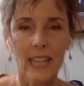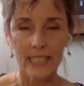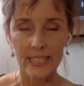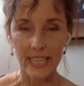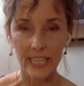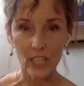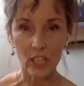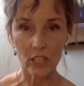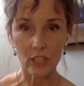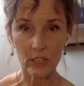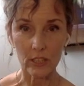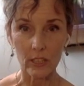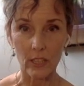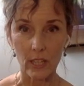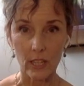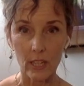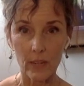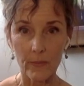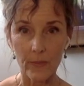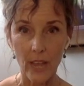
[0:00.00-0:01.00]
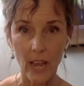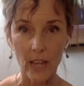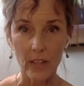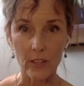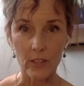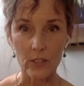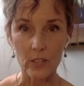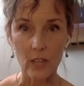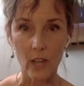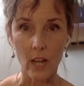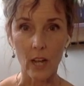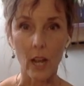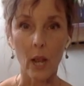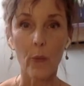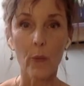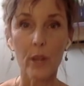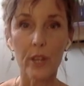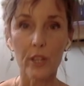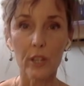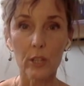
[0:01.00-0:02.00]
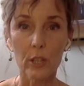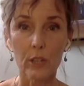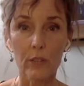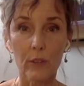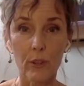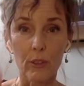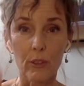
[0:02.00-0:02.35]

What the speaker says: Take a good look at your tongue. I want you to look for